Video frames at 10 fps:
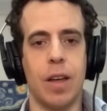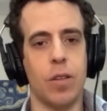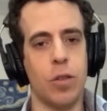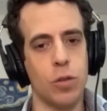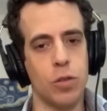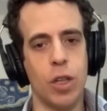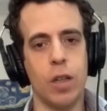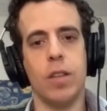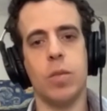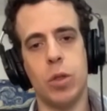Those
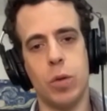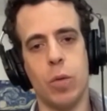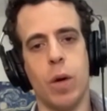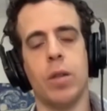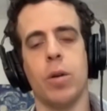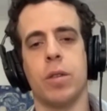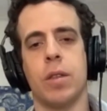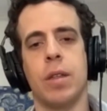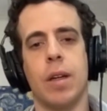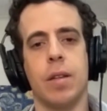journeys between one note
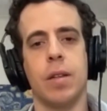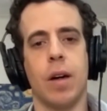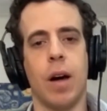and another